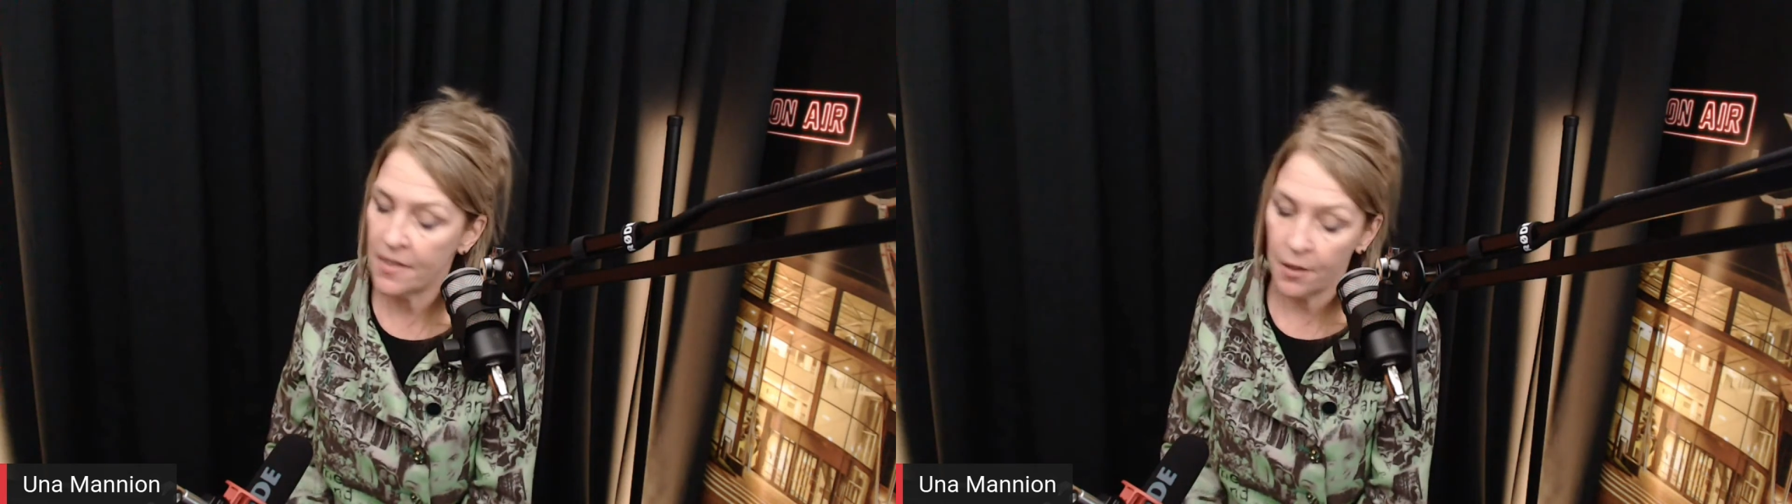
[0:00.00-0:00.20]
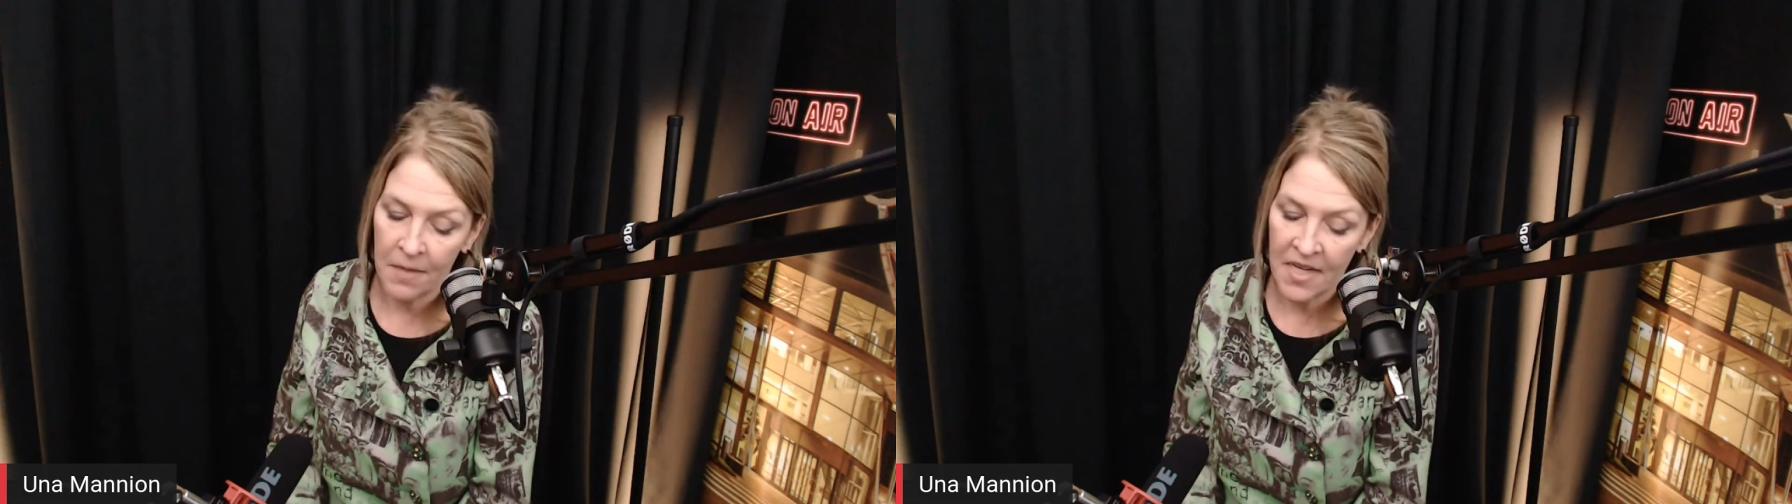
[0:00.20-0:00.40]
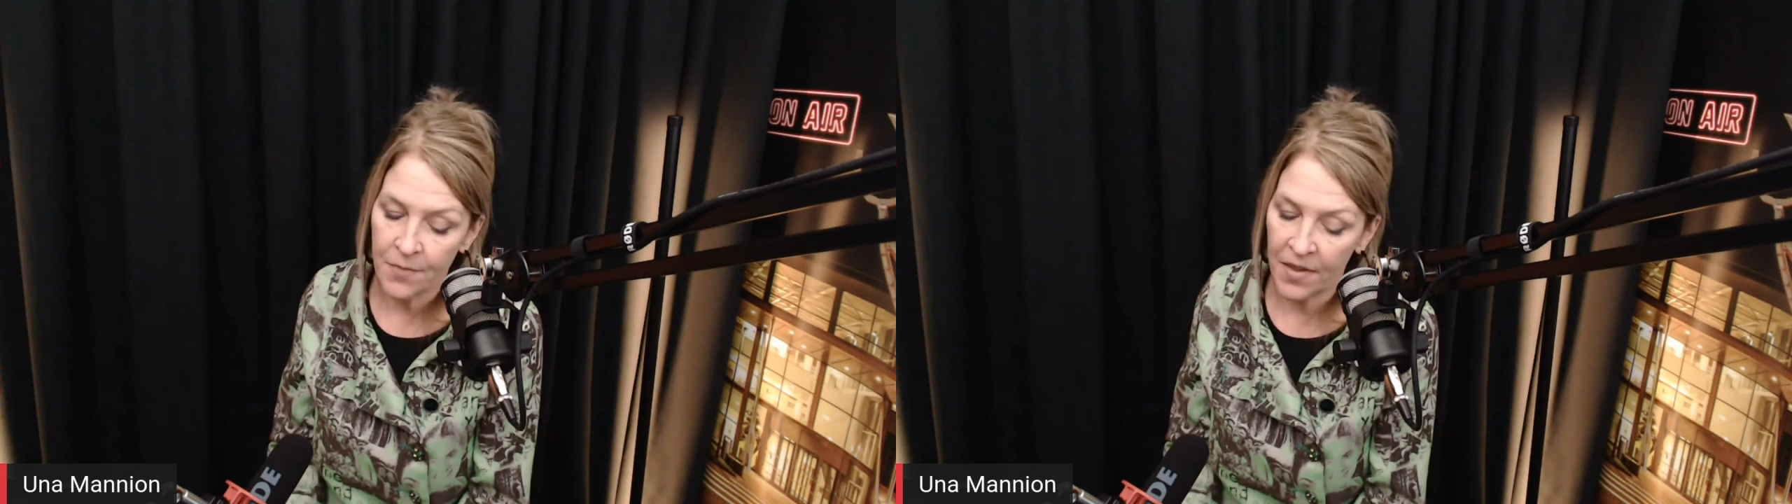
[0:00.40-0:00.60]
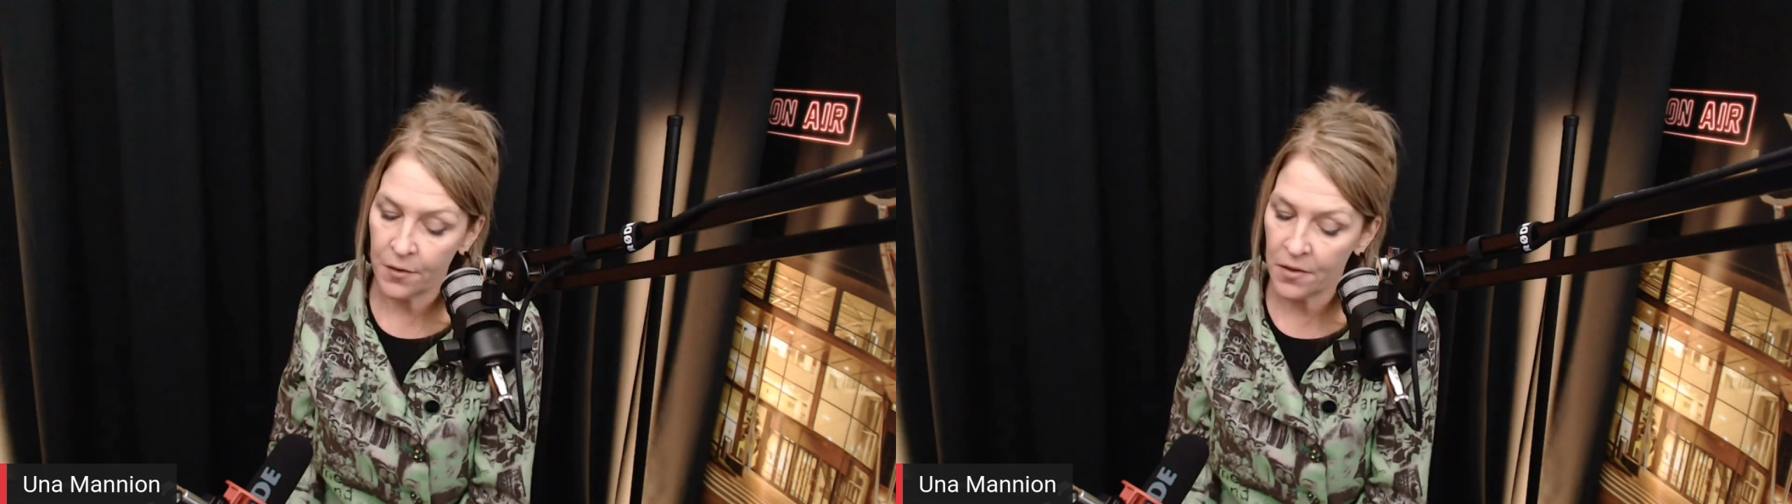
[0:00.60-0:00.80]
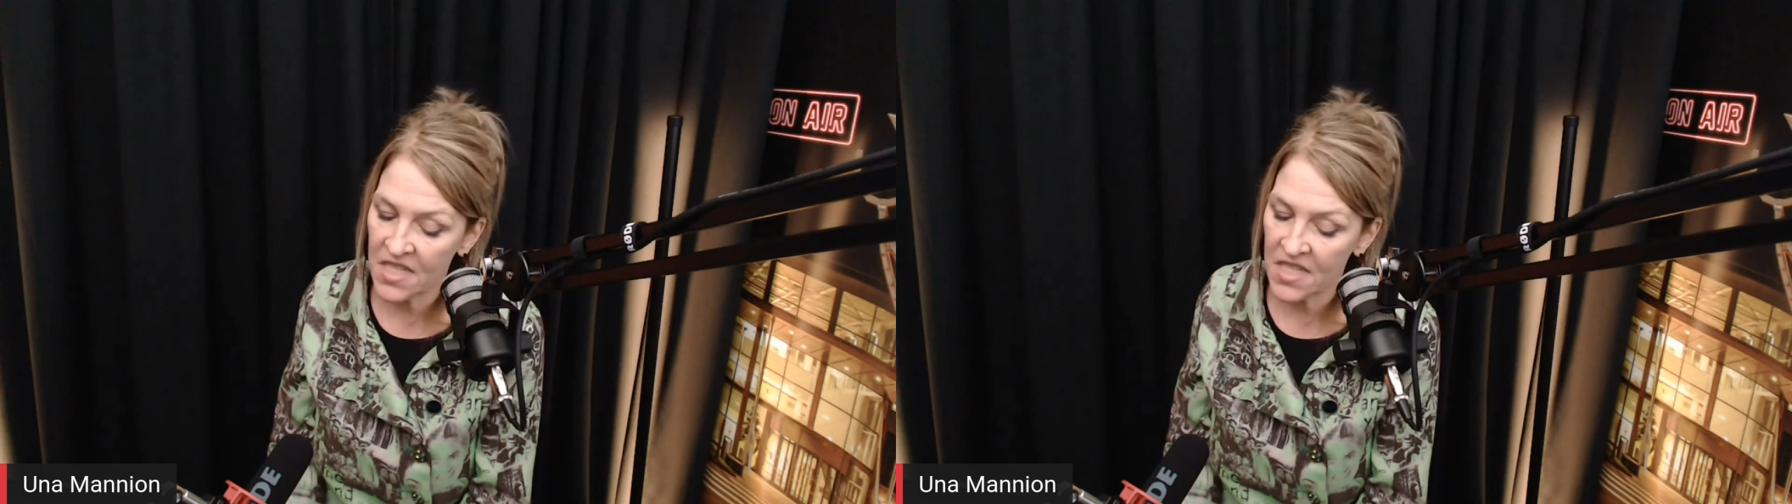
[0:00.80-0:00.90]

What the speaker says: They're made by their